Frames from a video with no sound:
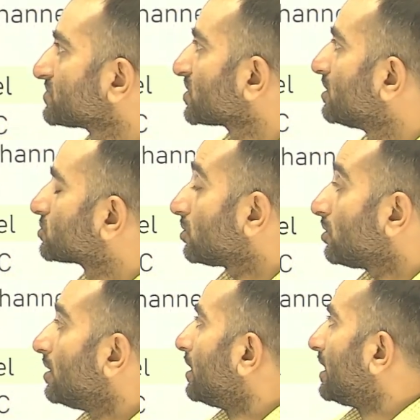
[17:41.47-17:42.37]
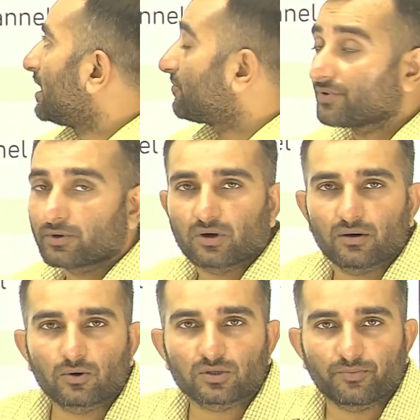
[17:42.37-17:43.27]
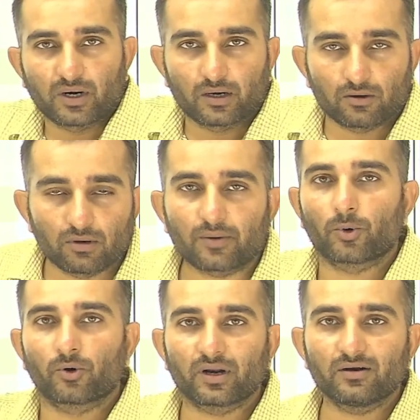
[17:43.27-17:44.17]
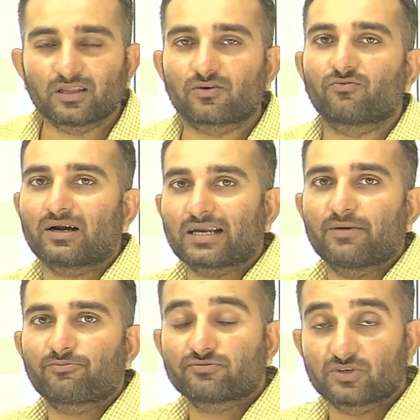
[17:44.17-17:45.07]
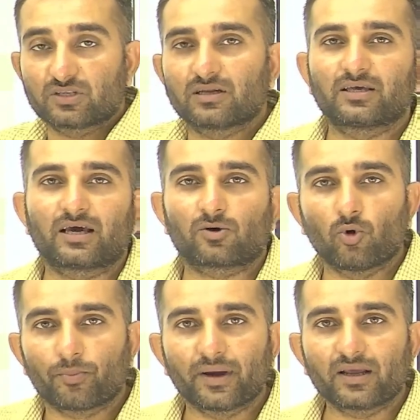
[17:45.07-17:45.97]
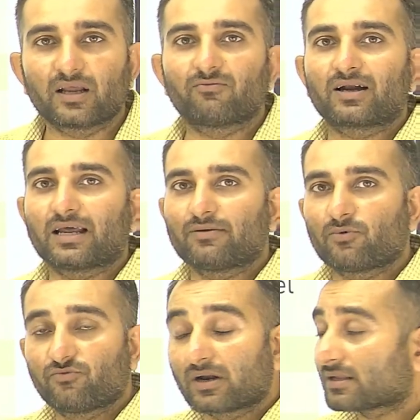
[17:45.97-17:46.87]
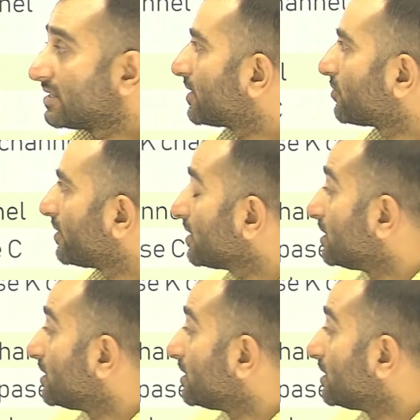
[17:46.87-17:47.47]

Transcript: So if we talk about the particular protein, that what type of channel they are opening and what type of work they are doing.